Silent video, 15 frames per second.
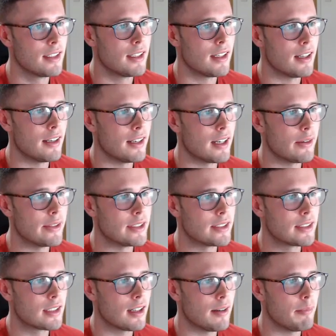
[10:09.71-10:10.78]
and now he's
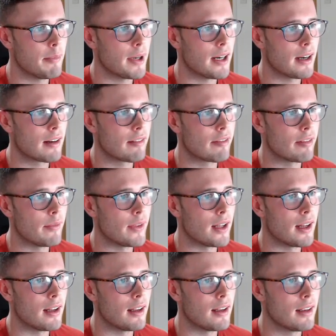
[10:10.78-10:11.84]
come back from that.